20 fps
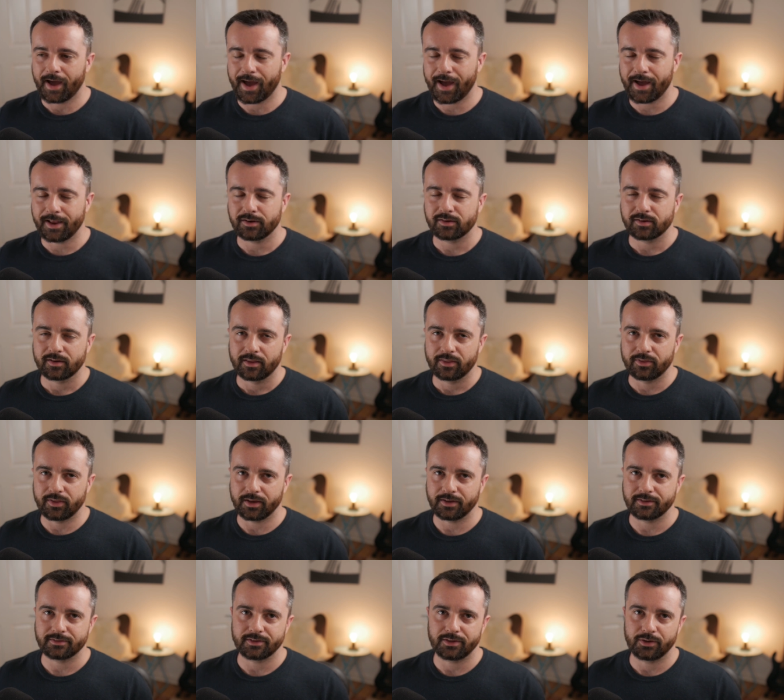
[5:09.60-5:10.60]
and
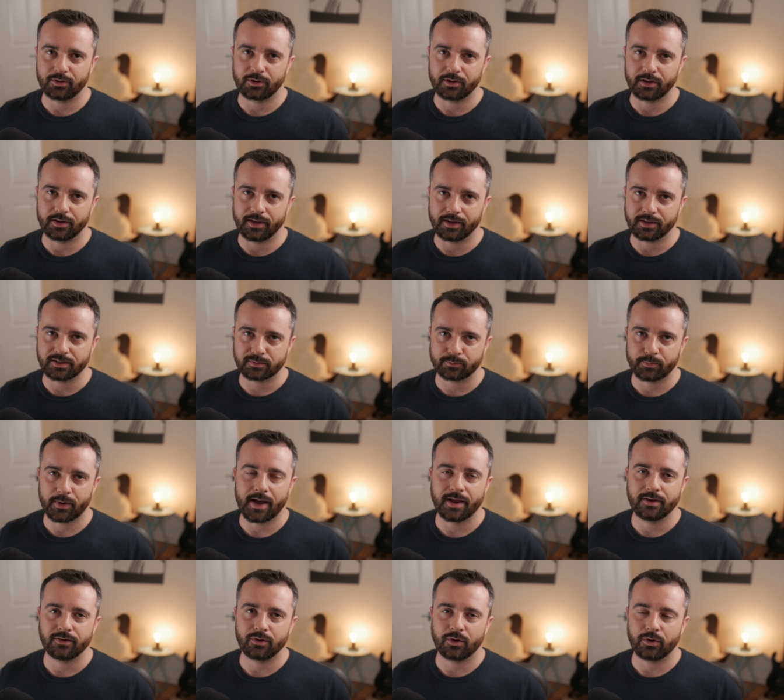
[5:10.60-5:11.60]
things that you can
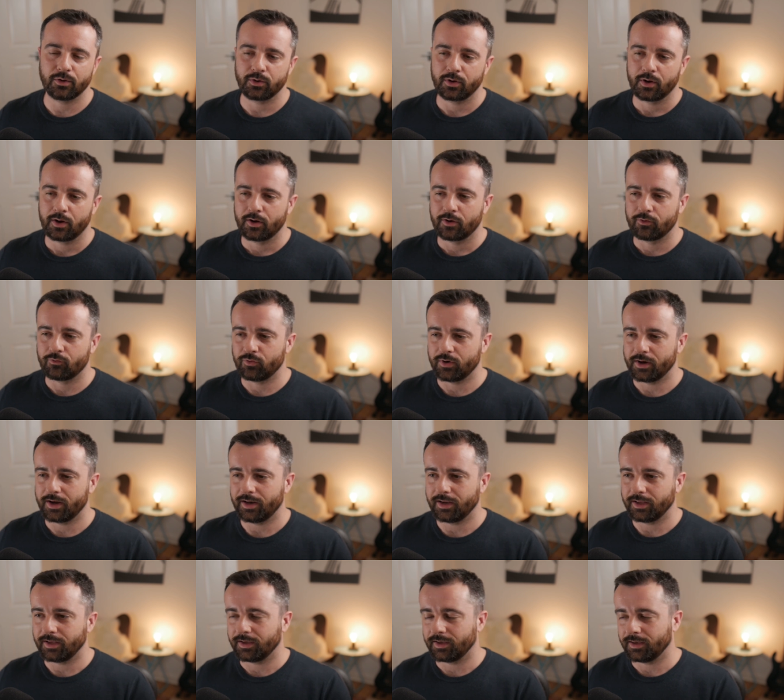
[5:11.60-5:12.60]
expand on
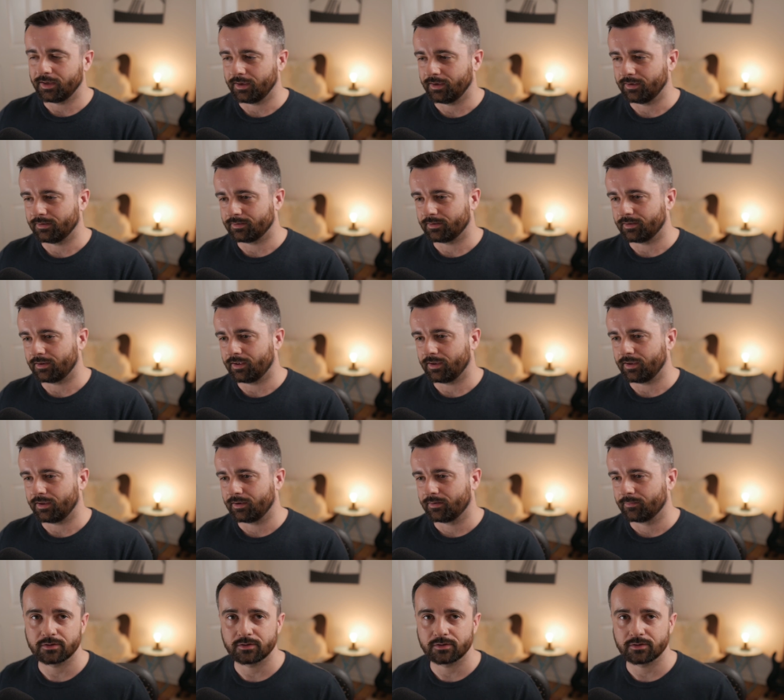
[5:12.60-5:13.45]
really easily.